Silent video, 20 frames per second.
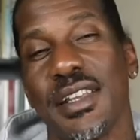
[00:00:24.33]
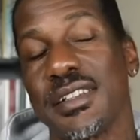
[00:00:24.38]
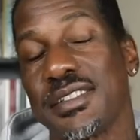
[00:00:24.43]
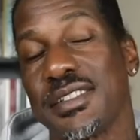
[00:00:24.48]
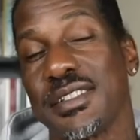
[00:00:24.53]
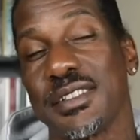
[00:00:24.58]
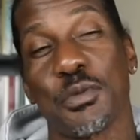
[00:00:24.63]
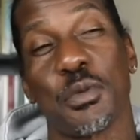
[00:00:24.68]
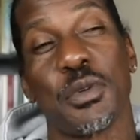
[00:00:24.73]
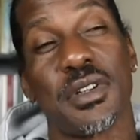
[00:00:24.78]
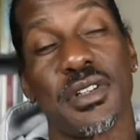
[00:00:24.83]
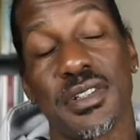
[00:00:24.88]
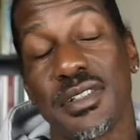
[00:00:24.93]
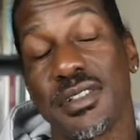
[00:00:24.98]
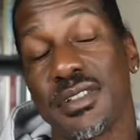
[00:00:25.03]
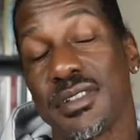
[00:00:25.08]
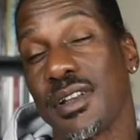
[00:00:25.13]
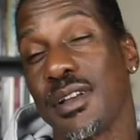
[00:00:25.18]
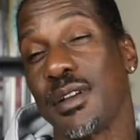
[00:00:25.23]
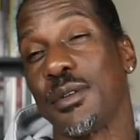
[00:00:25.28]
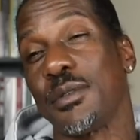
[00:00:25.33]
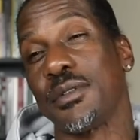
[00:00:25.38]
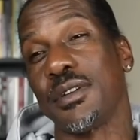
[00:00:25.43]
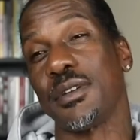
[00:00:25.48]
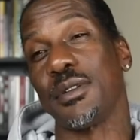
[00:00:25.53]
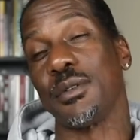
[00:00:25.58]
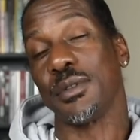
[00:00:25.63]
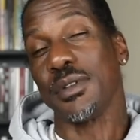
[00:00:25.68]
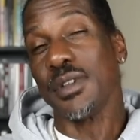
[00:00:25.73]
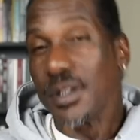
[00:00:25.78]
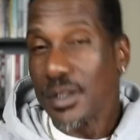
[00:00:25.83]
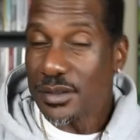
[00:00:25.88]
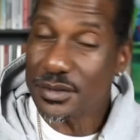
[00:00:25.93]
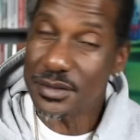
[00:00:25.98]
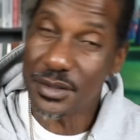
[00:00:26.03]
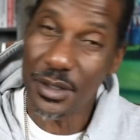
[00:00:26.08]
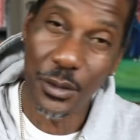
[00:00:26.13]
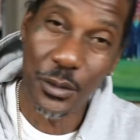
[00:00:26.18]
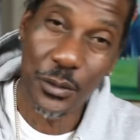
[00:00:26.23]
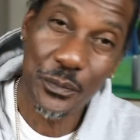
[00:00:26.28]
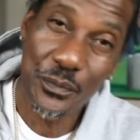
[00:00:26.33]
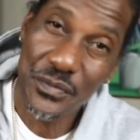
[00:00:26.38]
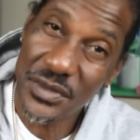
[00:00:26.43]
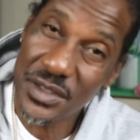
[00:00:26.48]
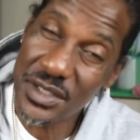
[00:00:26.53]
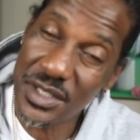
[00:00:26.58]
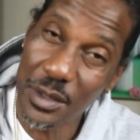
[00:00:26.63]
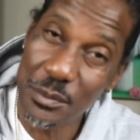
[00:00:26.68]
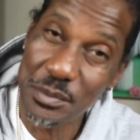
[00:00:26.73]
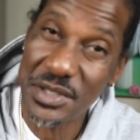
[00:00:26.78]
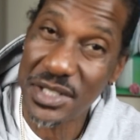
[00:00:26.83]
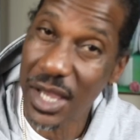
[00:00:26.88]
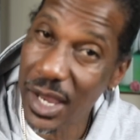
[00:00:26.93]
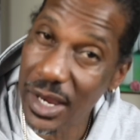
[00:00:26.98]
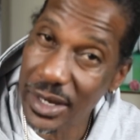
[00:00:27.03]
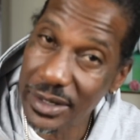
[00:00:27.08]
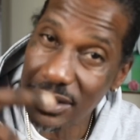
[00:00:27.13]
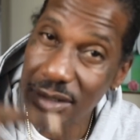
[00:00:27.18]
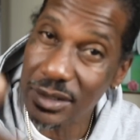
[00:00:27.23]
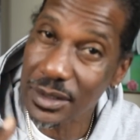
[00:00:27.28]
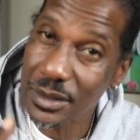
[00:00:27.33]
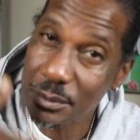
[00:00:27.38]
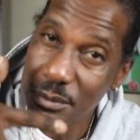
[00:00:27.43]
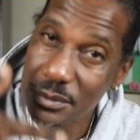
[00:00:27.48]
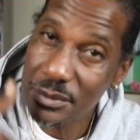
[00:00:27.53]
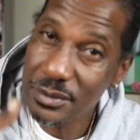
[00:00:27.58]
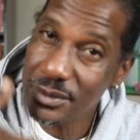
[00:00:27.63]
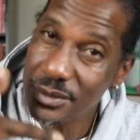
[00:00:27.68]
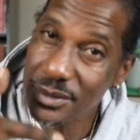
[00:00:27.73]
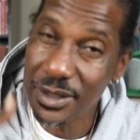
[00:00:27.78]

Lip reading: that's just what it is. I don't know. So come sign up.